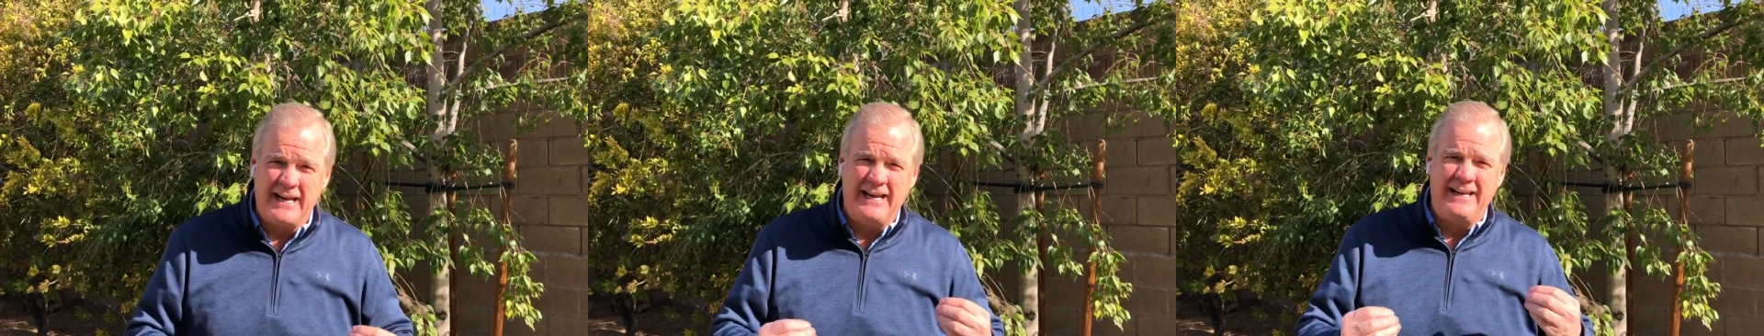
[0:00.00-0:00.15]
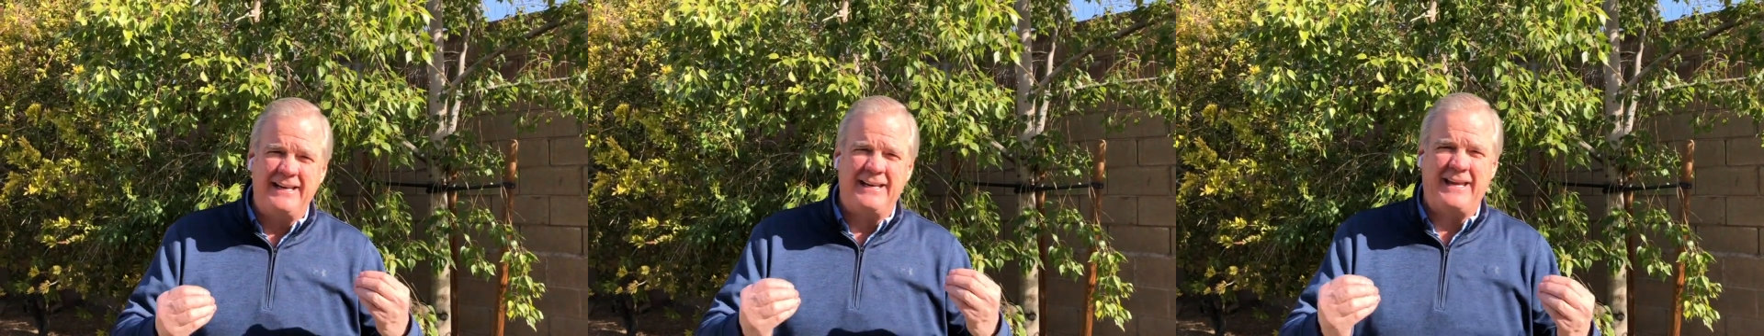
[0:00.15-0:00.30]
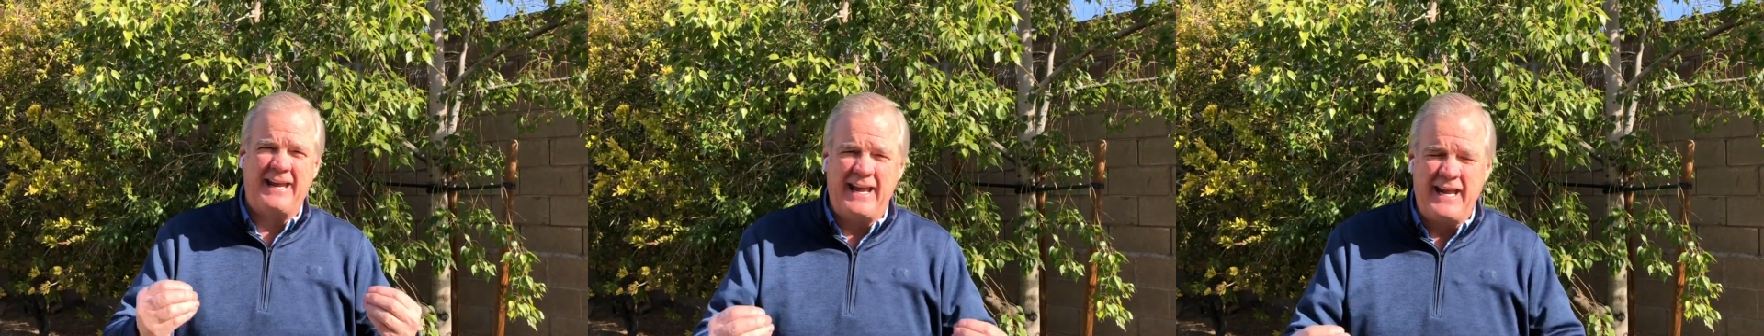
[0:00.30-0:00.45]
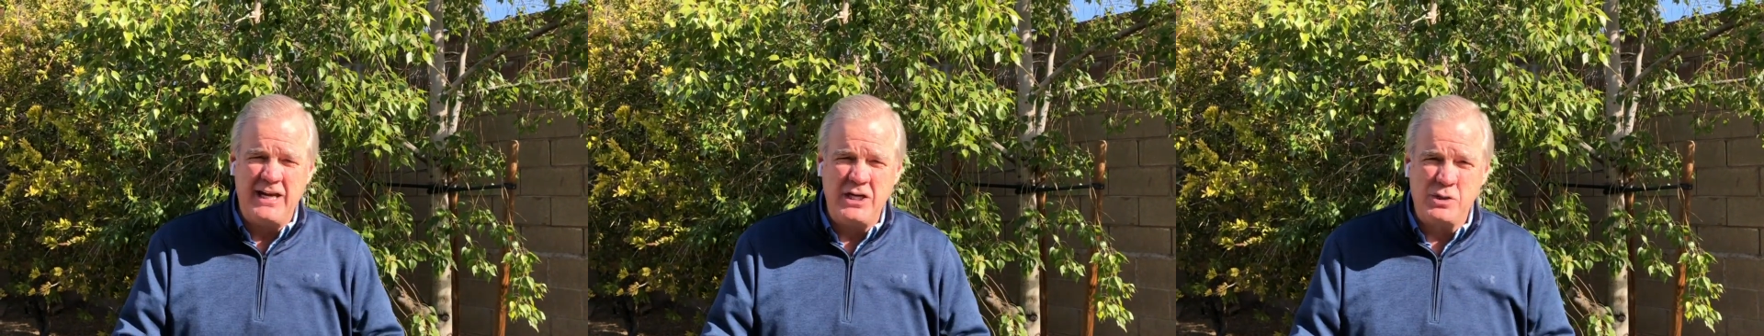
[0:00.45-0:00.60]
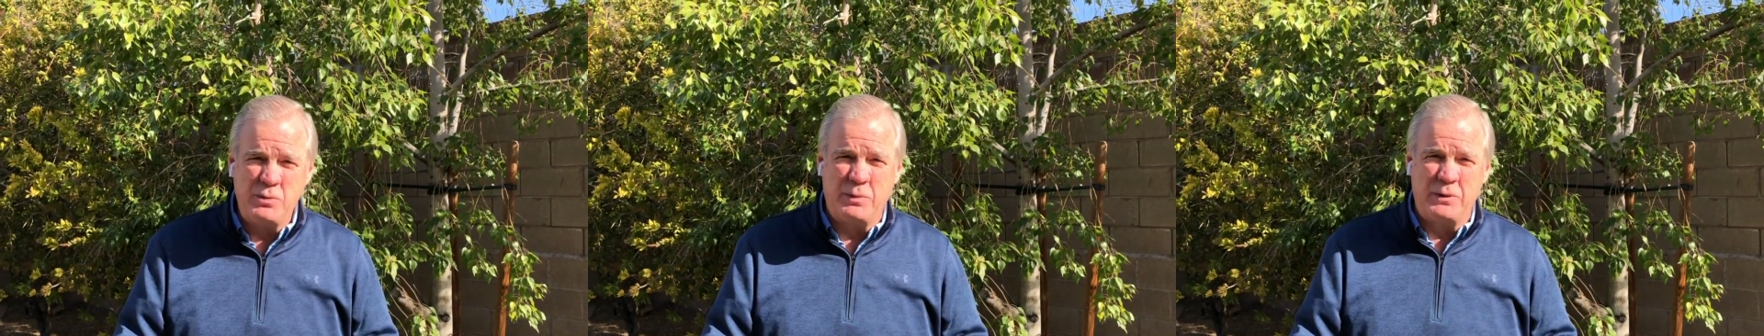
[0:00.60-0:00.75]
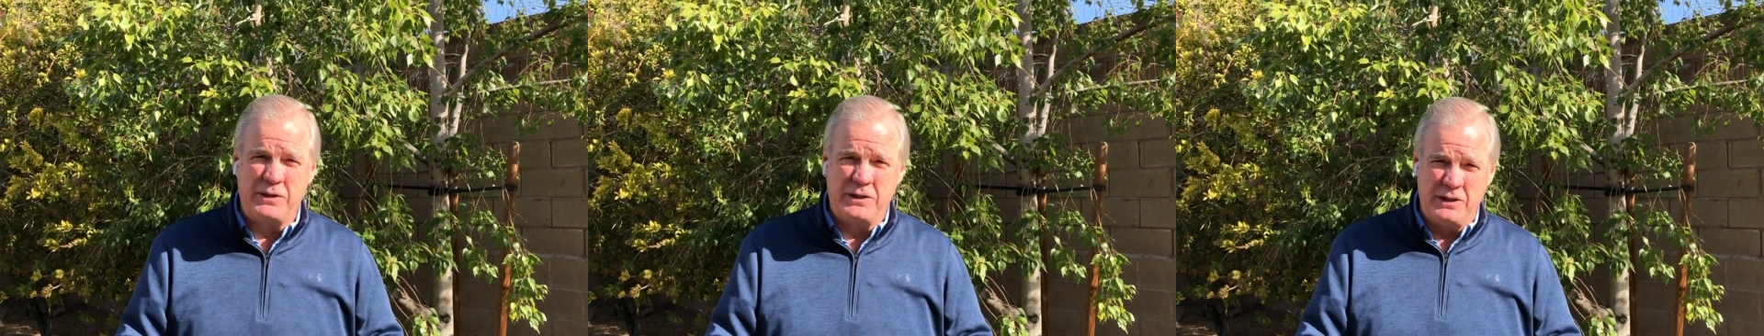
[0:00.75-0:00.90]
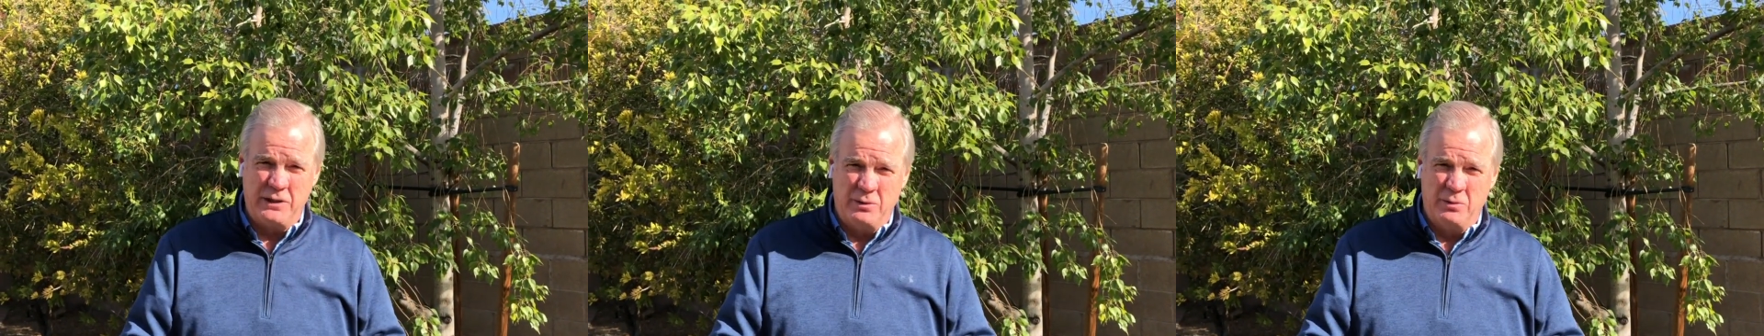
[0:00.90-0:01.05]
engage
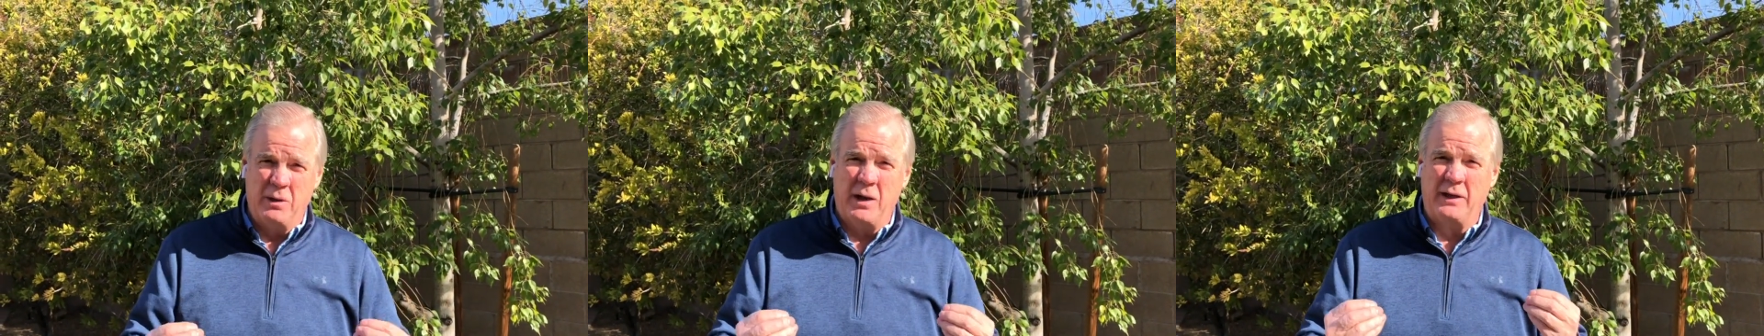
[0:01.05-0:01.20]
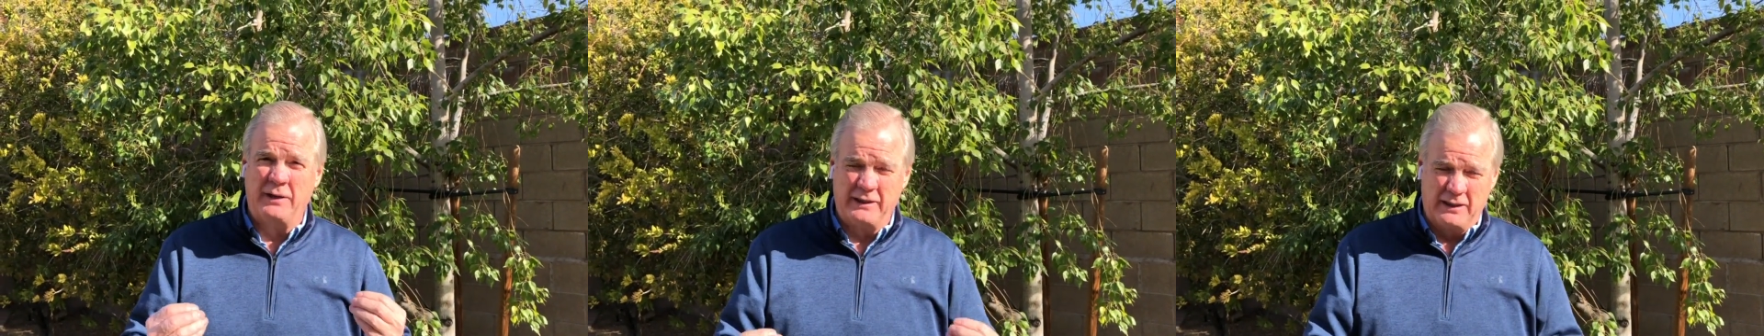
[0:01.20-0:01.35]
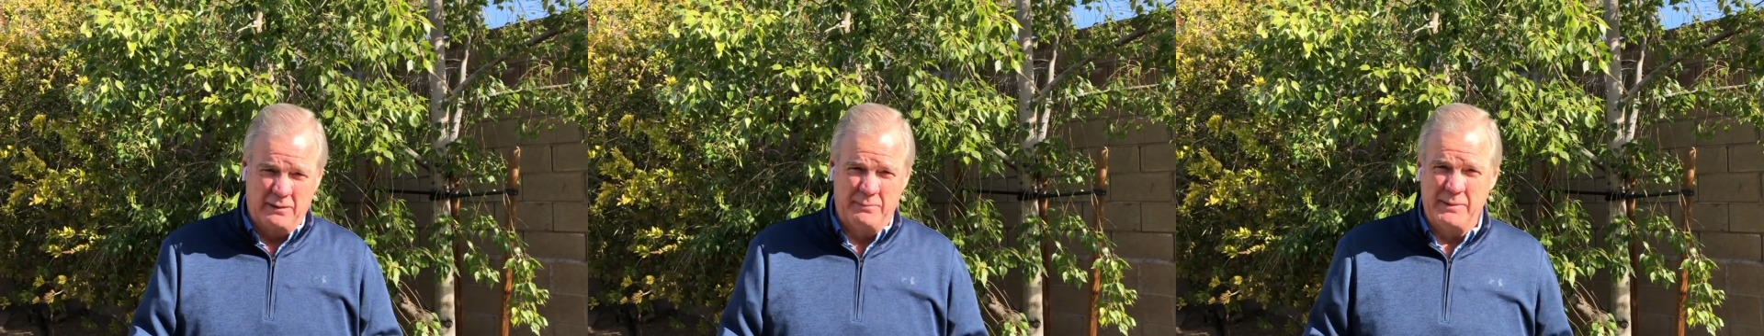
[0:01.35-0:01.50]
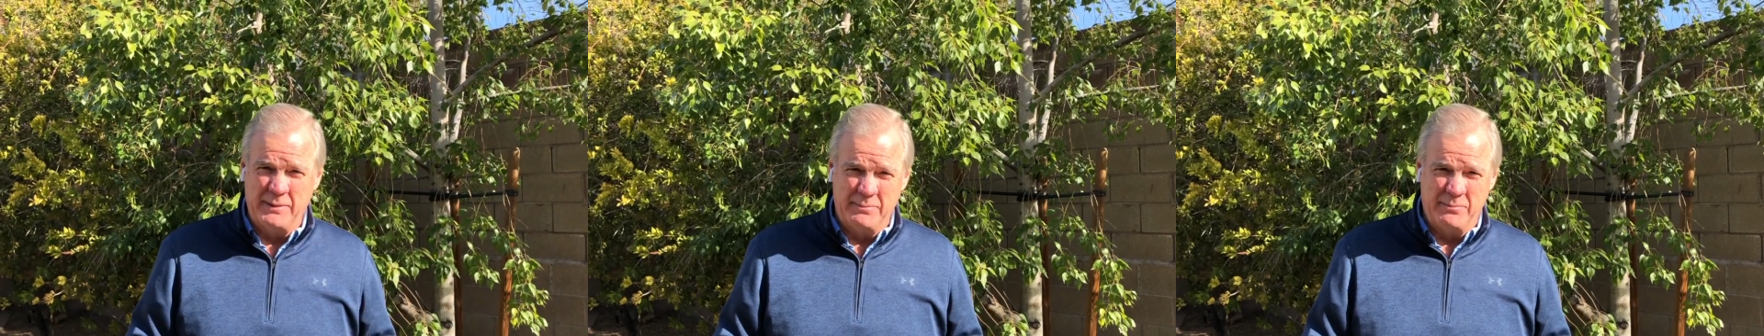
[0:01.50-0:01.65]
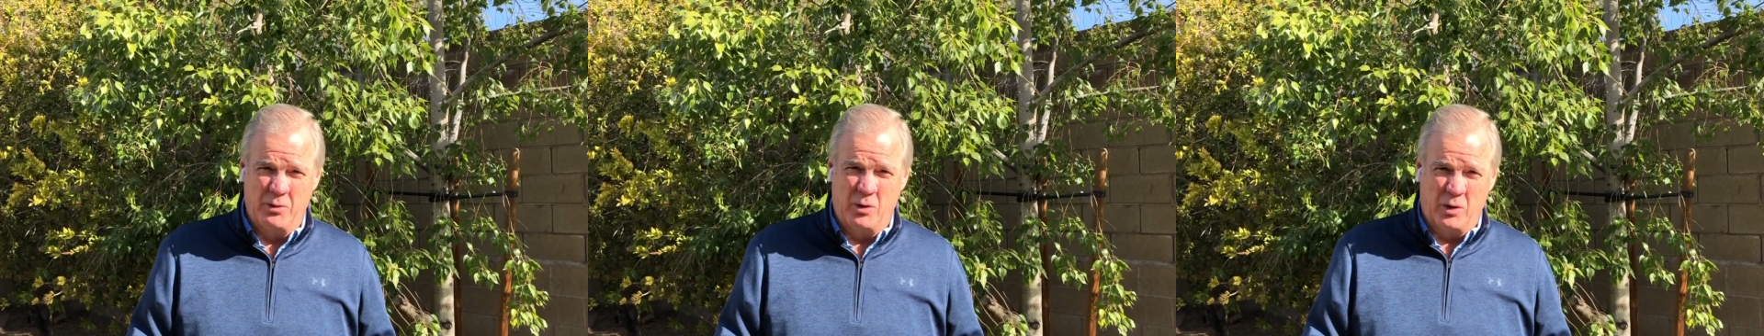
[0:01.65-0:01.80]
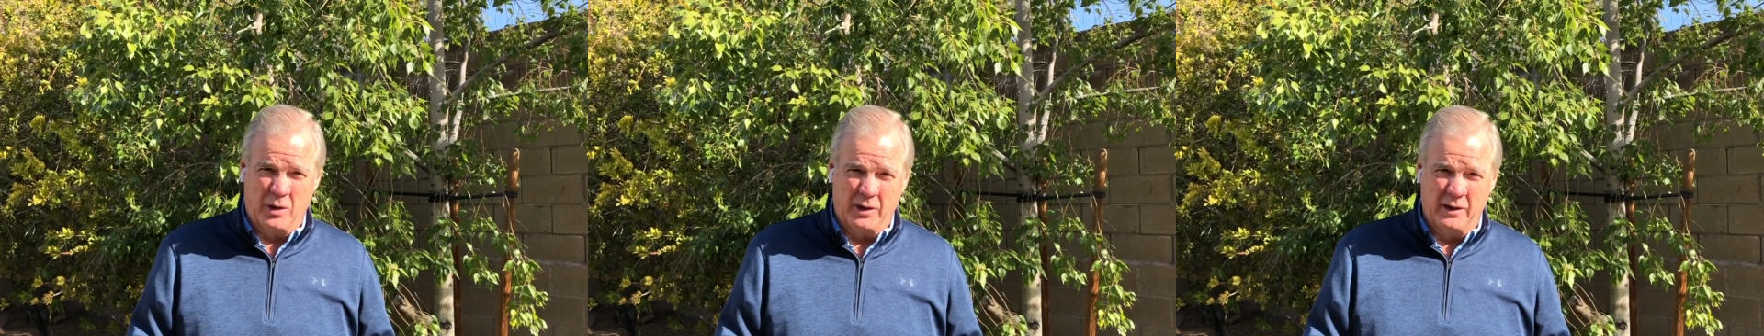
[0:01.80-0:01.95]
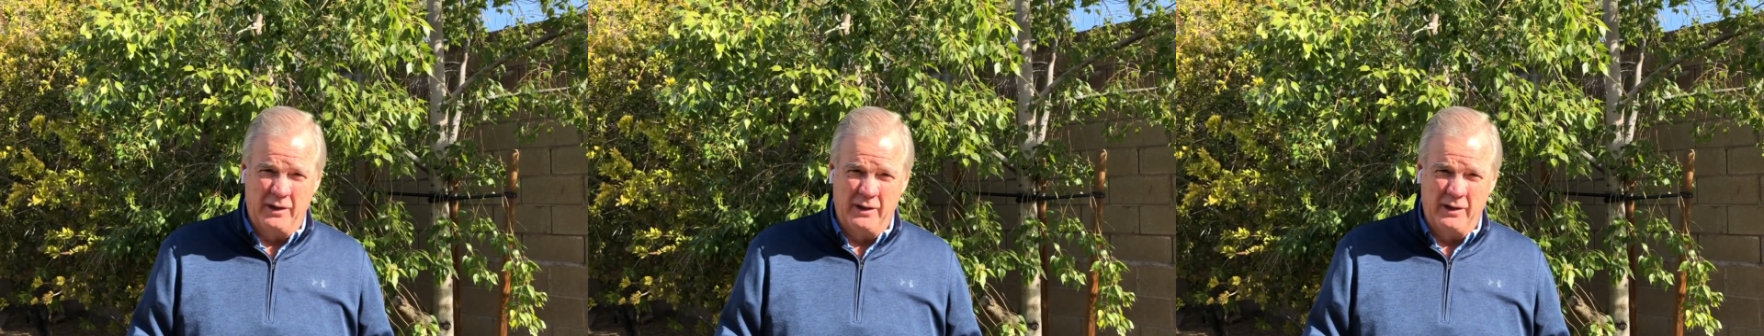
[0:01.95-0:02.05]
with you a little bit more.